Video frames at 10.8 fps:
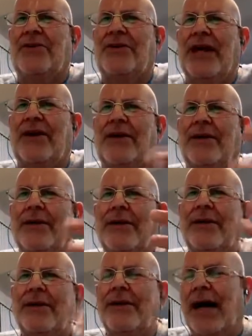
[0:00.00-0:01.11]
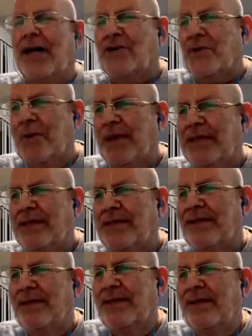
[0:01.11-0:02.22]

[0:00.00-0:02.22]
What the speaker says: to their ashramas,